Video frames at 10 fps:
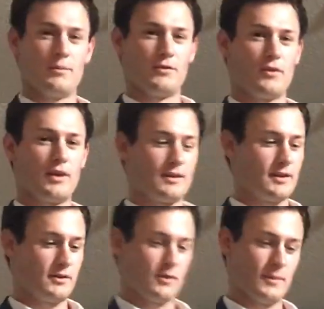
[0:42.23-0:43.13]
Before I
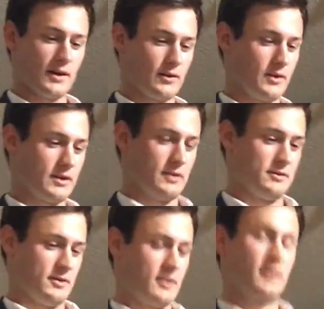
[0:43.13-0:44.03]
tell you what my career
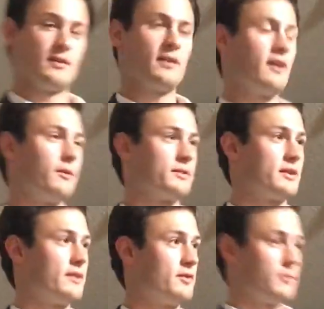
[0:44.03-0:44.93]
goals are, I want to
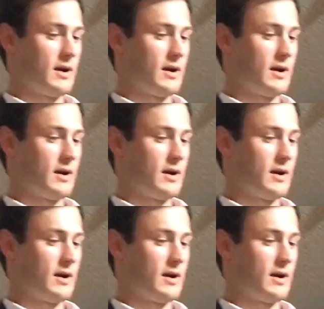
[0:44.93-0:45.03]
give you a